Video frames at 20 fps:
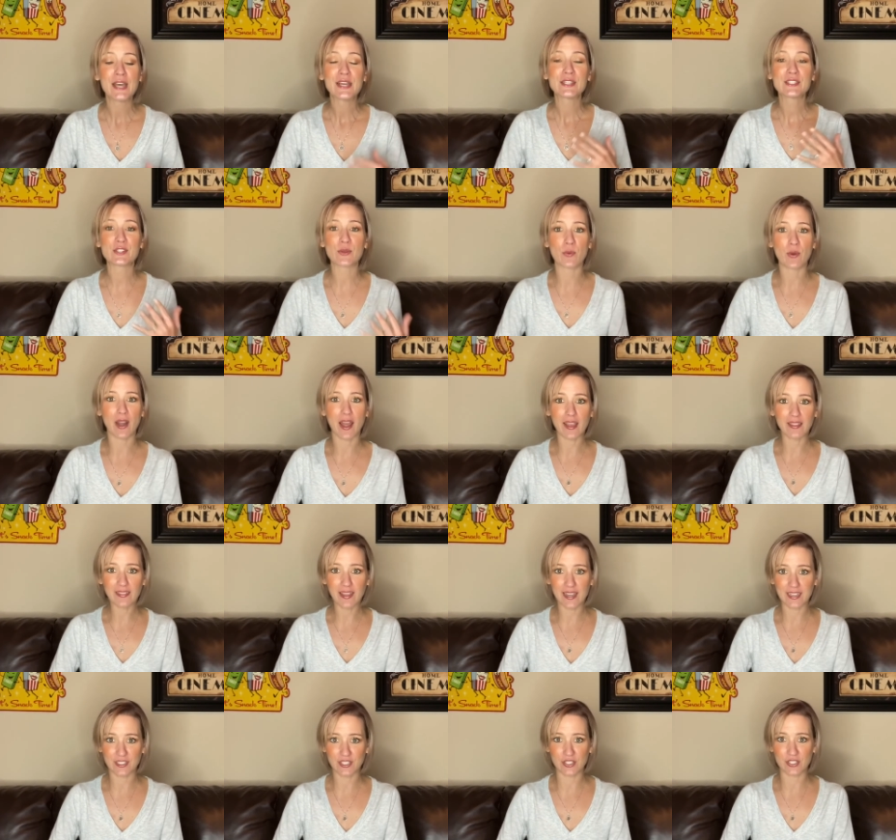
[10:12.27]
So, what I
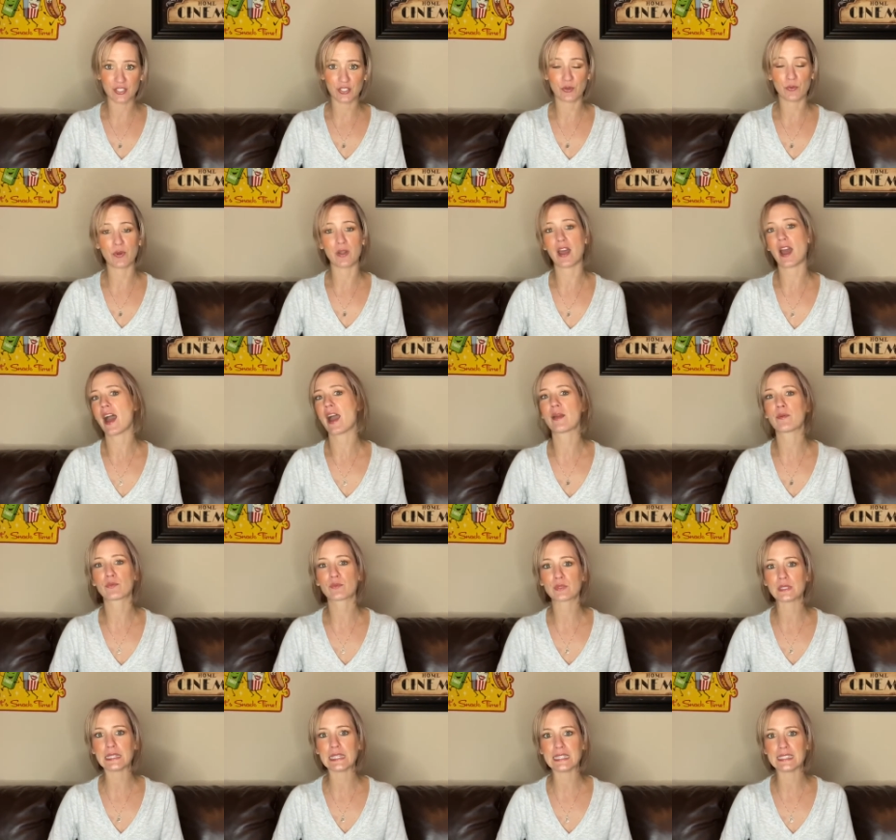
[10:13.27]
like to do when I'm
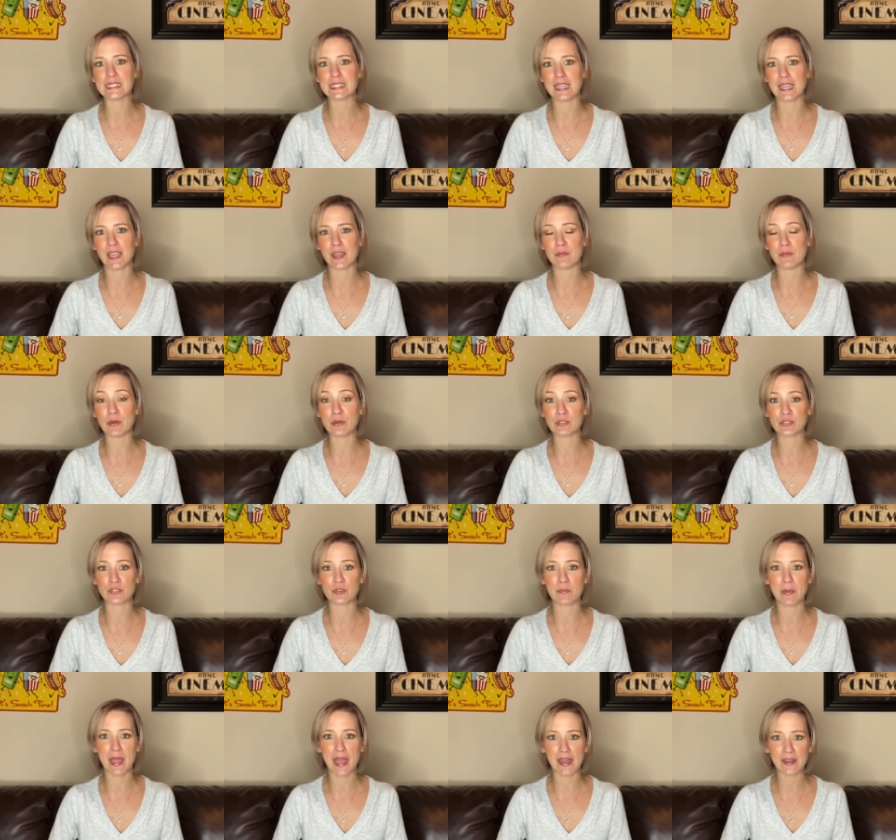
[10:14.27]
releasing
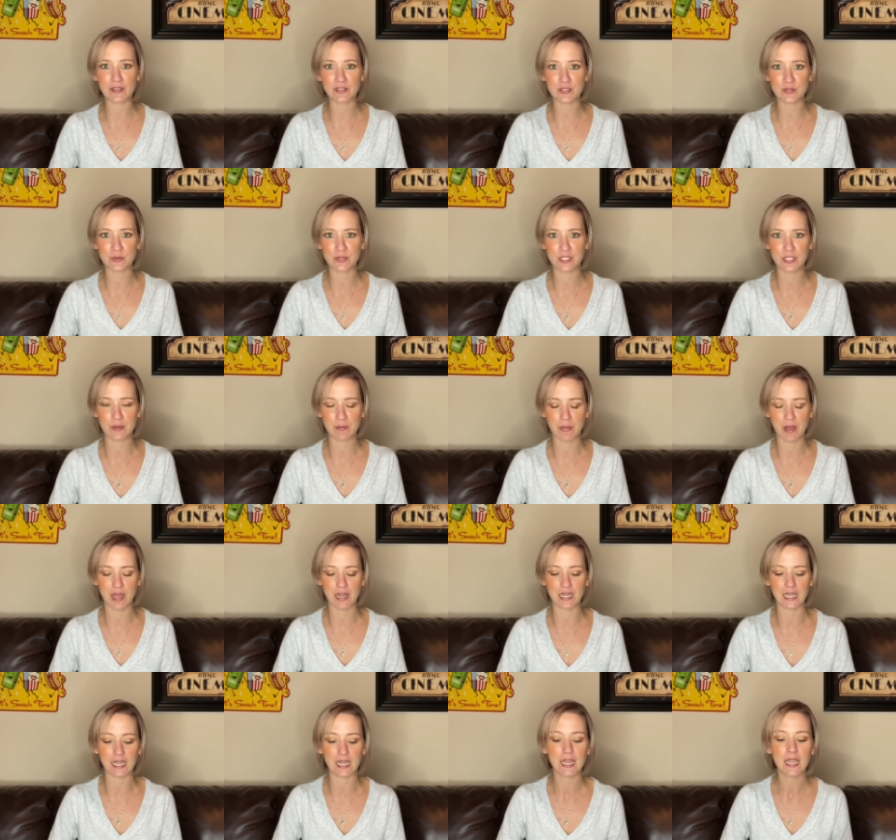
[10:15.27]
emotional patterns with
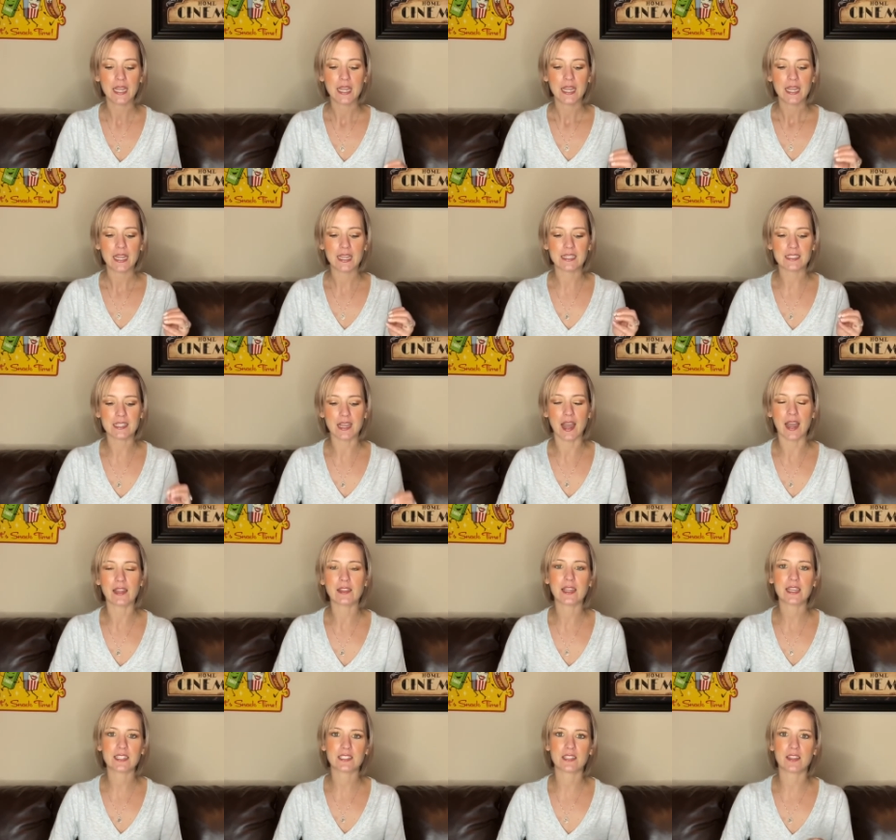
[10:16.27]
somebody is I
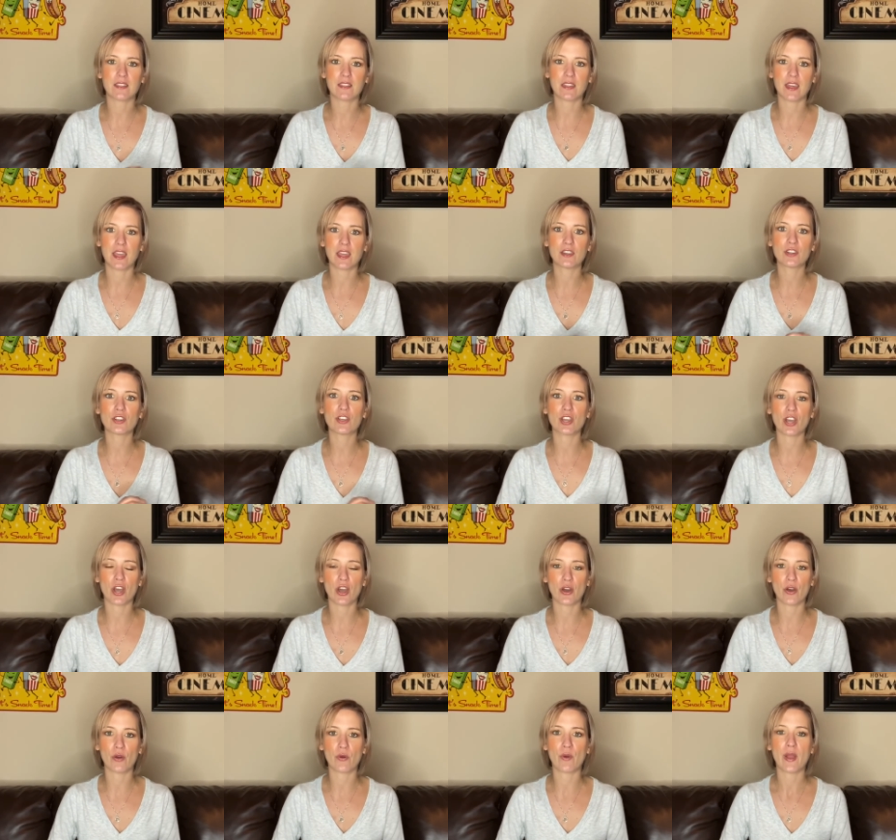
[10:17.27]
like to then
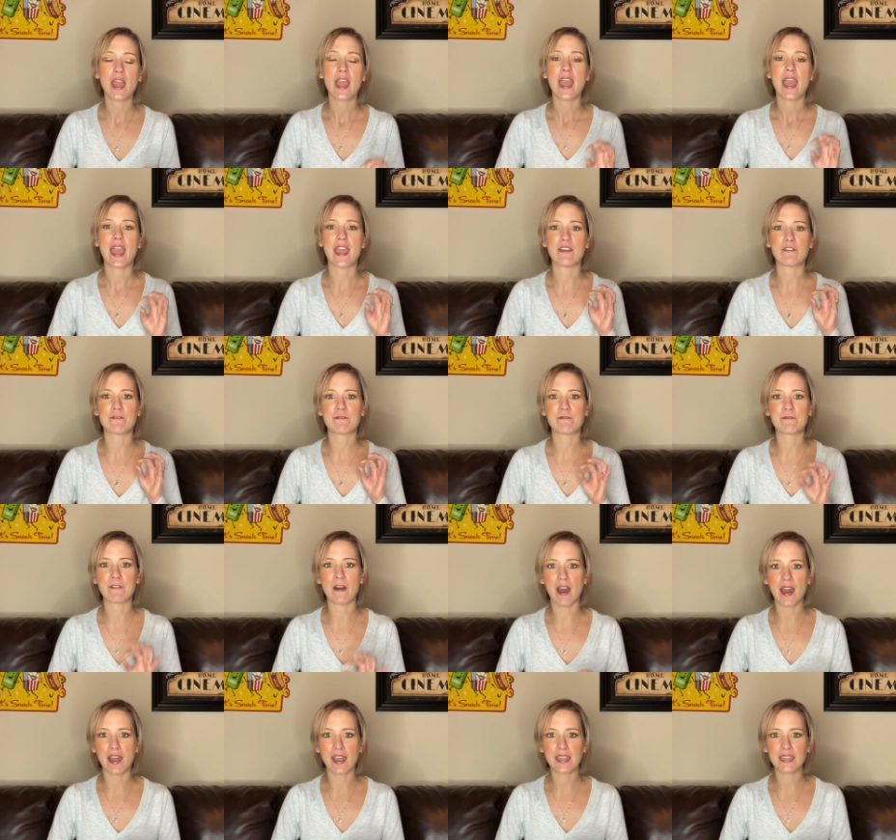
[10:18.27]
go and
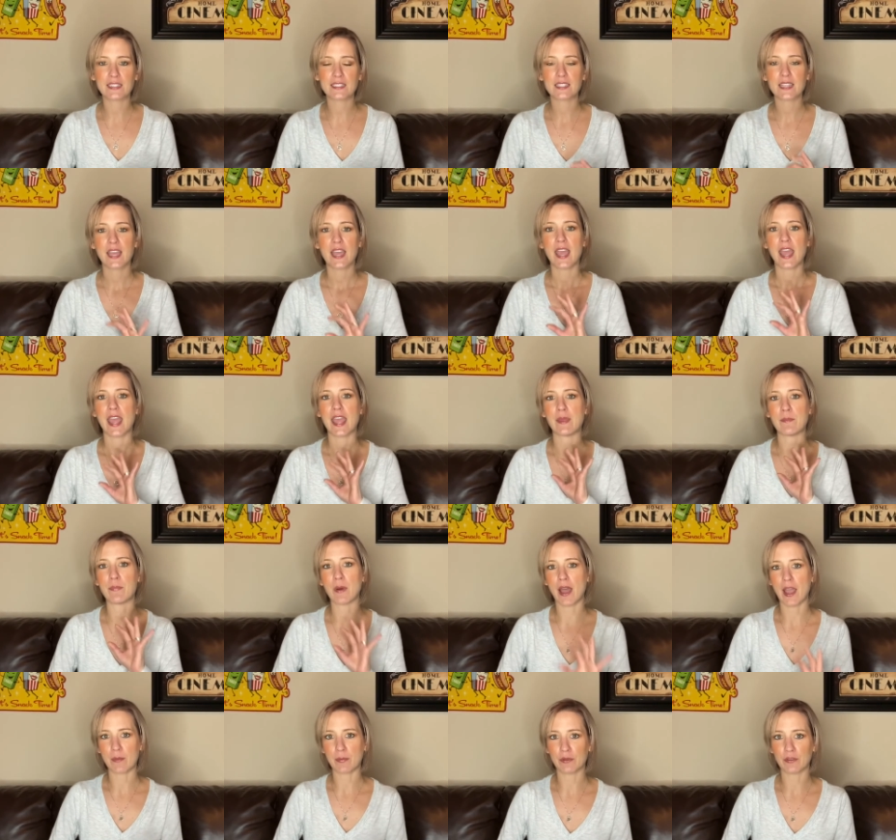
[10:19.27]
find a
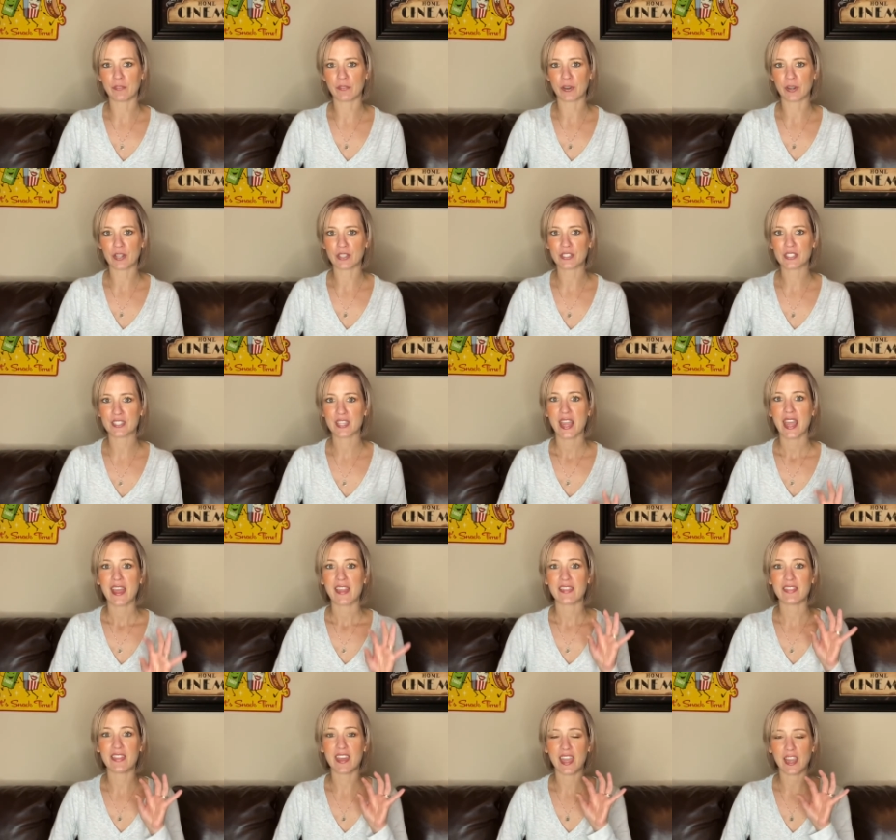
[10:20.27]
Bible verse
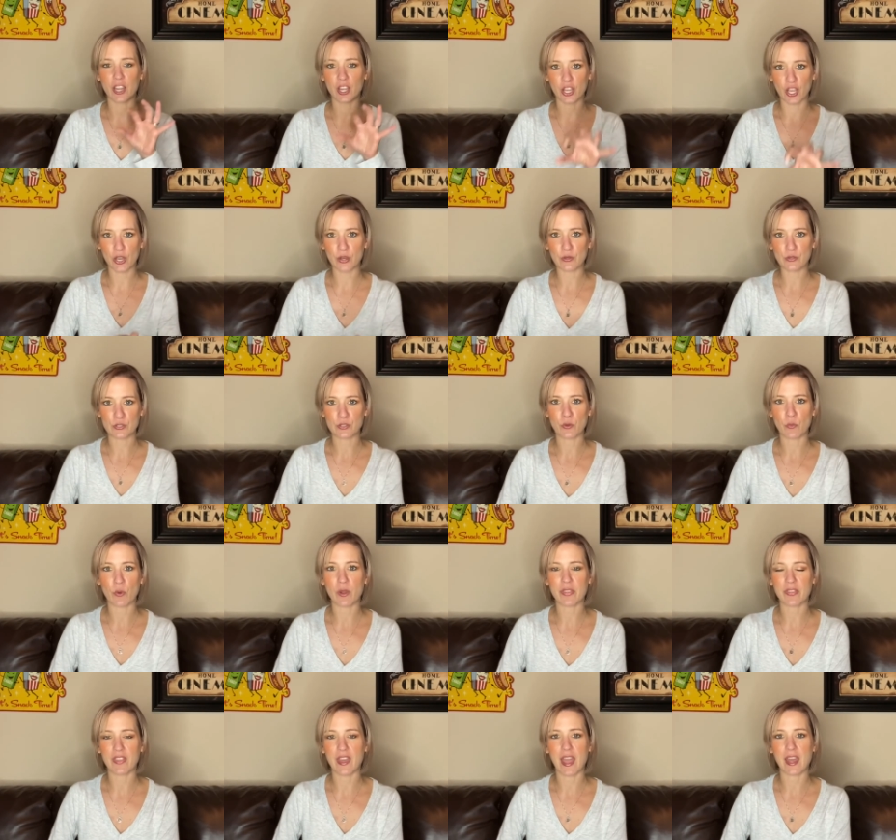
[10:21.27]
that goes
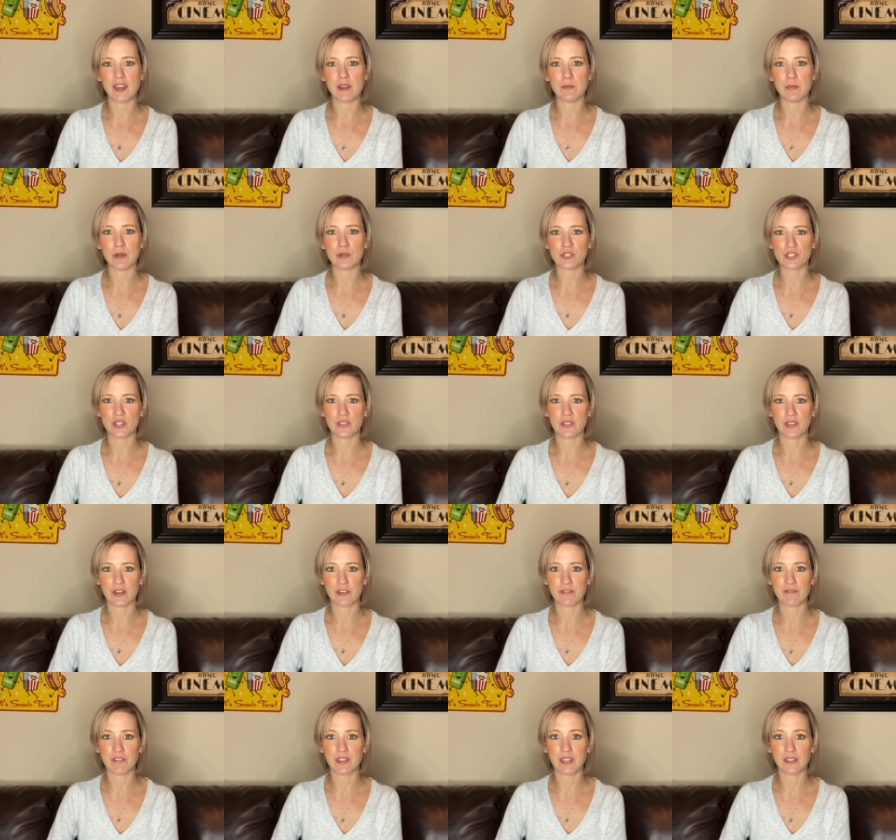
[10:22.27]
with that emotion they're
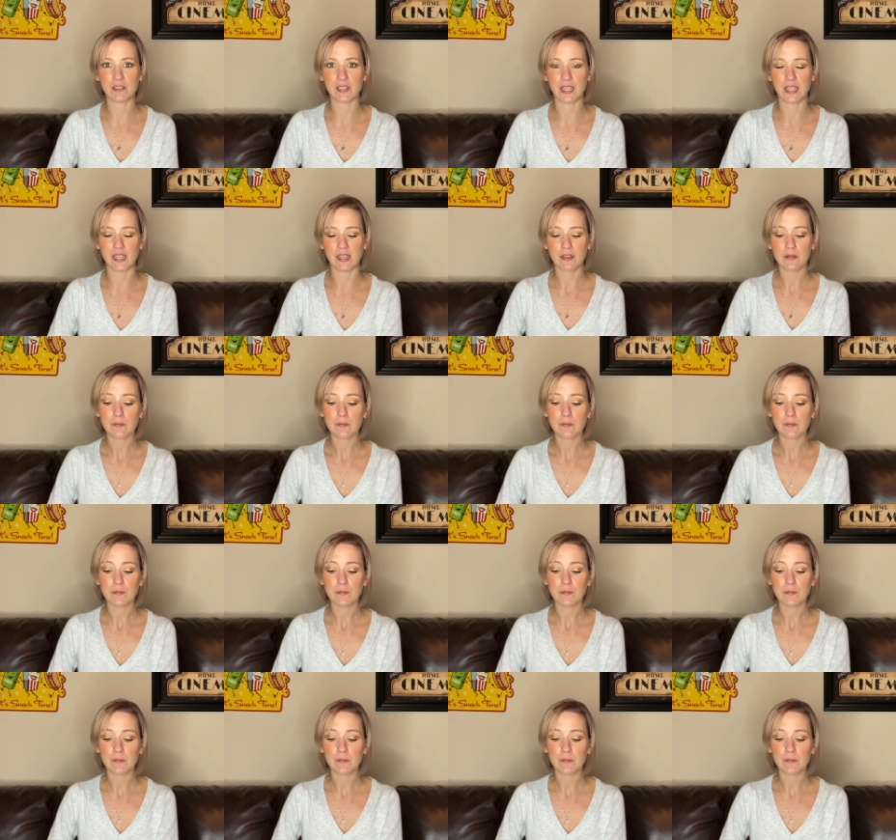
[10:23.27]
feeling.